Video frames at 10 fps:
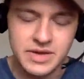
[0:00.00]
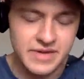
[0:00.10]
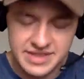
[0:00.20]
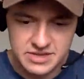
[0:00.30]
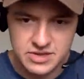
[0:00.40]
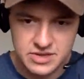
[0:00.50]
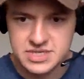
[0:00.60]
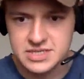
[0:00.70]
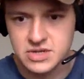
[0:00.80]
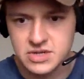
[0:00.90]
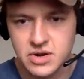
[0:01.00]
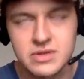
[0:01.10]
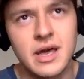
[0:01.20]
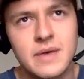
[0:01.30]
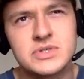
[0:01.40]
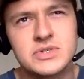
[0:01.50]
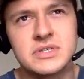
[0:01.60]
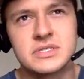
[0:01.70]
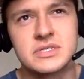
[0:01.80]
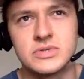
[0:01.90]
I think that those things are not mutually
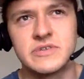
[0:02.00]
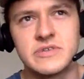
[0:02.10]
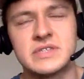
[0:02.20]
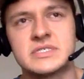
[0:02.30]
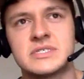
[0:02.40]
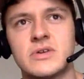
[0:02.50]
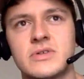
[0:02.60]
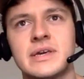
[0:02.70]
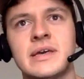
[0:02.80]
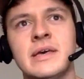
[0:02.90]
exclusive necessarily,